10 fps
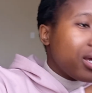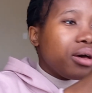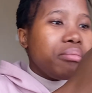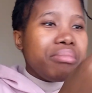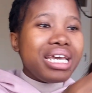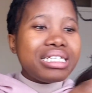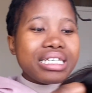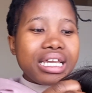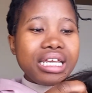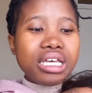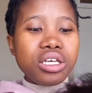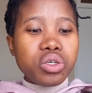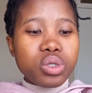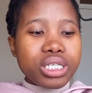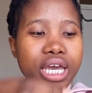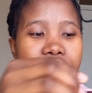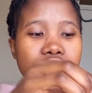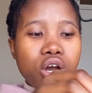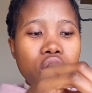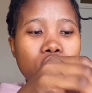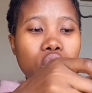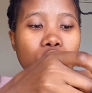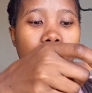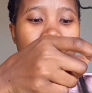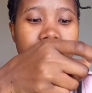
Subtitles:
Basically, you take the comb,